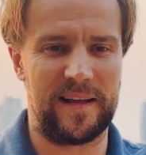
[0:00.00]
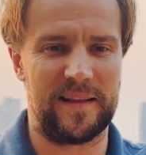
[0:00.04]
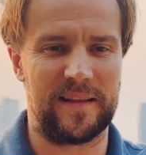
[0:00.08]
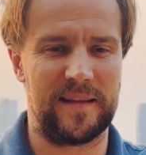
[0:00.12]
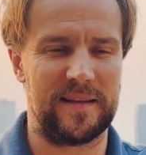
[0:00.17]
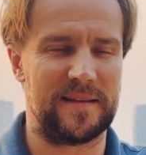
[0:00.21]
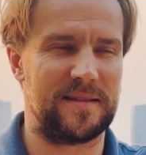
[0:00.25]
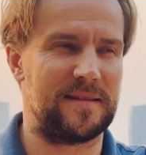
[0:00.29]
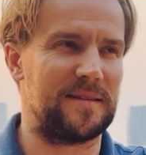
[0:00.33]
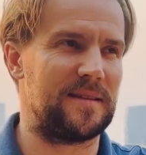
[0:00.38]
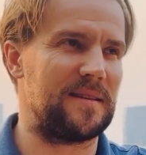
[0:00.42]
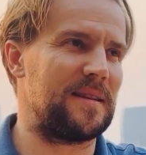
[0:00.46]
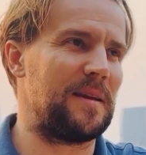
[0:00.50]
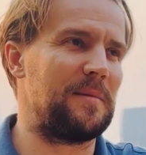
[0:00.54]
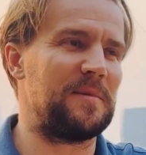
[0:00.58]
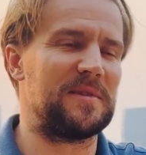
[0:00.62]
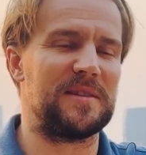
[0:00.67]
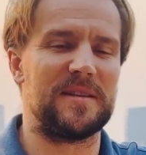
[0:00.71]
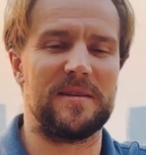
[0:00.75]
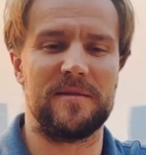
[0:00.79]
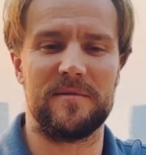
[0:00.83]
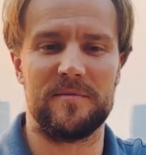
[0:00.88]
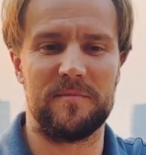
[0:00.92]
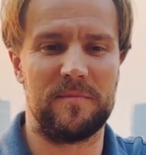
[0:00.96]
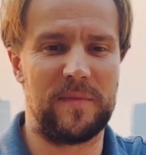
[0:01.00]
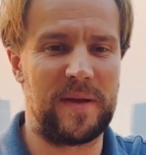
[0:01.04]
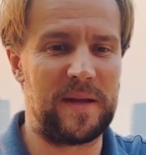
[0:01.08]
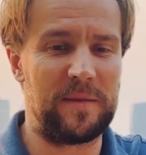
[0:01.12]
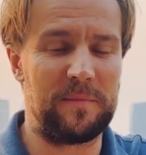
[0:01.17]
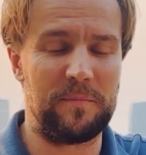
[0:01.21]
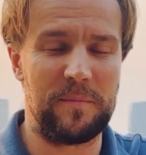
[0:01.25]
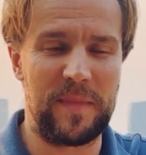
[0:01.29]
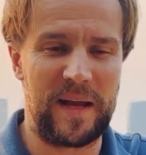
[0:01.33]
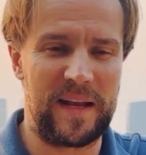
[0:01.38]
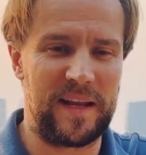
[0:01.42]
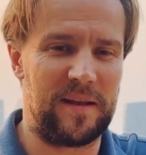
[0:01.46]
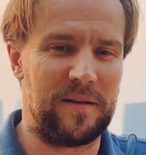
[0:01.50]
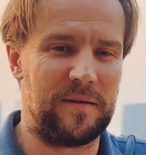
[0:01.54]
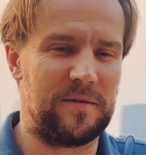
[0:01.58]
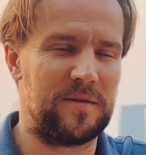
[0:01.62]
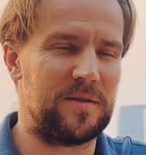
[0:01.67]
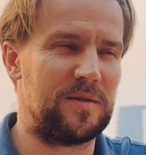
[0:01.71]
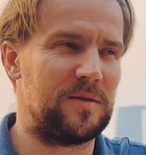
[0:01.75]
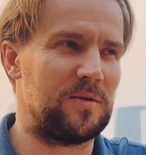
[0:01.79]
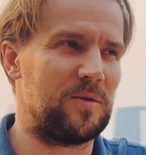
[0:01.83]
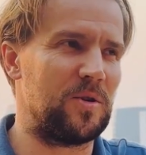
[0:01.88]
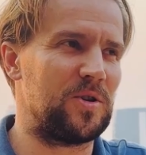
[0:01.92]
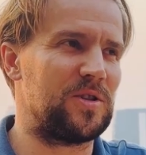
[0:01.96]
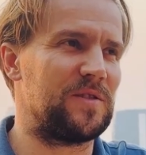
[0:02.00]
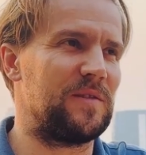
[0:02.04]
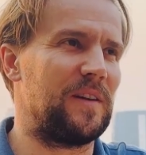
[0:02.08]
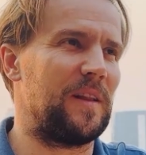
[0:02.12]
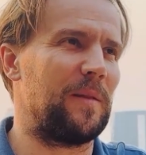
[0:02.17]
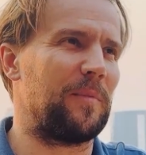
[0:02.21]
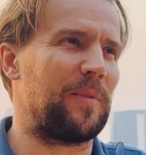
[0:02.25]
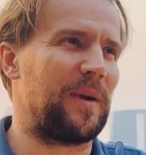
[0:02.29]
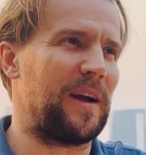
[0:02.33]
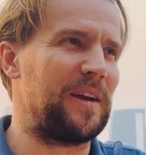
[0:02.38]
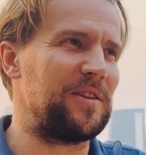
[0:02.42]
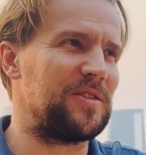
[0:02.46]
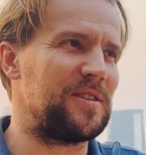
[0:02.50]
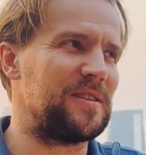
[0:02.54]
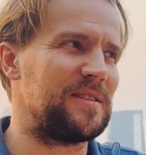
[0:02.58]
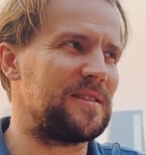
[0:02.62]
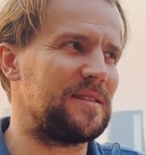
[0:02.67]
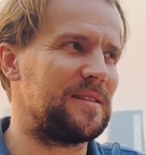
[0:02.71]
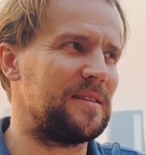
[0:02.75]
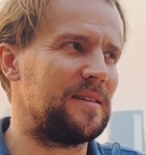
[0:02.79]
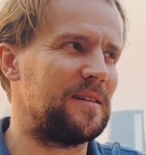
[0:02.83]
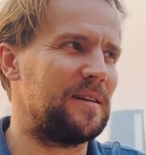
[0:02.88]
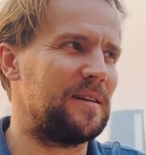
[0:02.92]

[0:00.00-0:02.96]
the same as in many not developed countries.